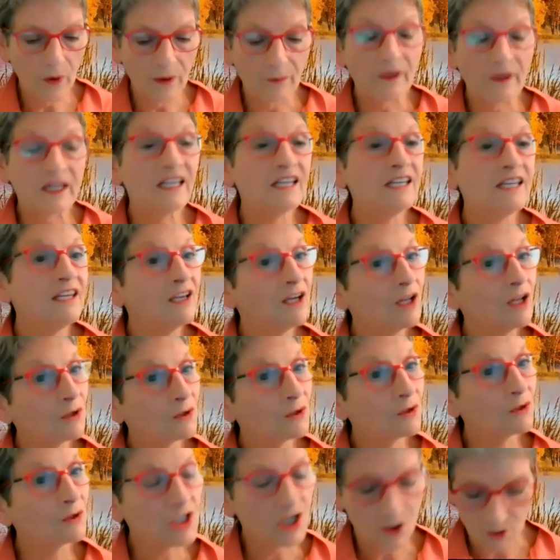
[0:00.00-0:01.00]
Women in
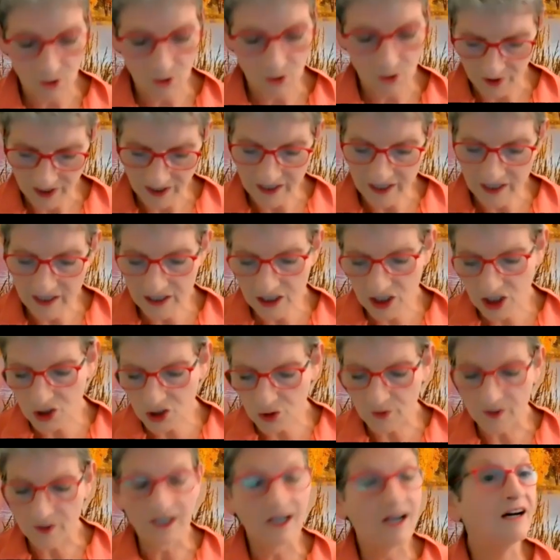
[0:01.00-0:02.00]
Yellowstone, a
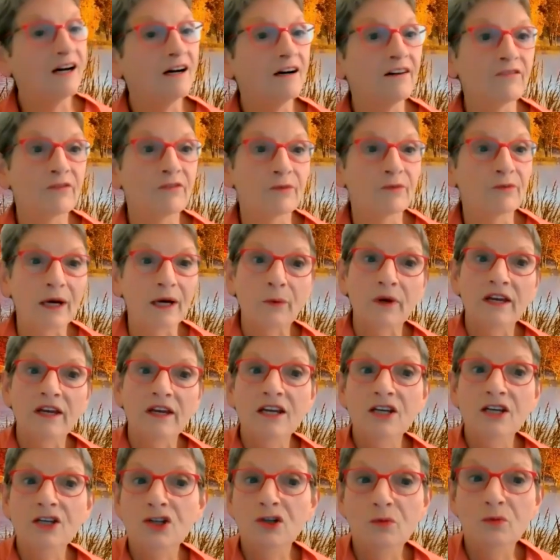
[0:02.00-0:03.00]
history of
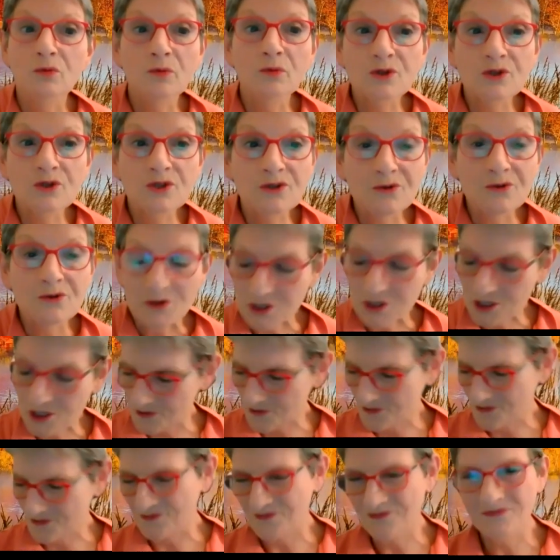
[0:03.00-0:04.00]
recreational
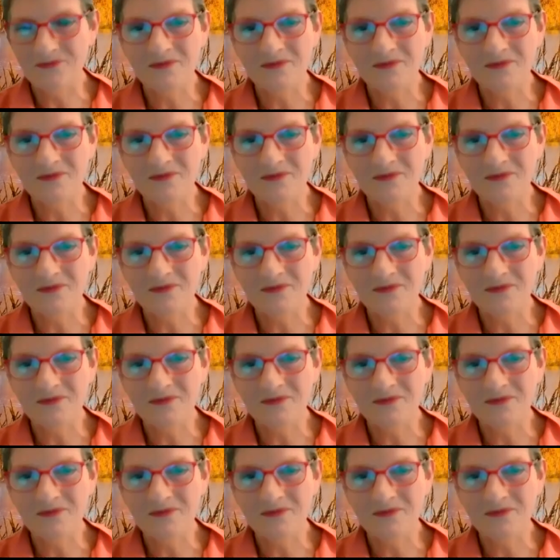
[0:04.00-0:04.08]
pursuits.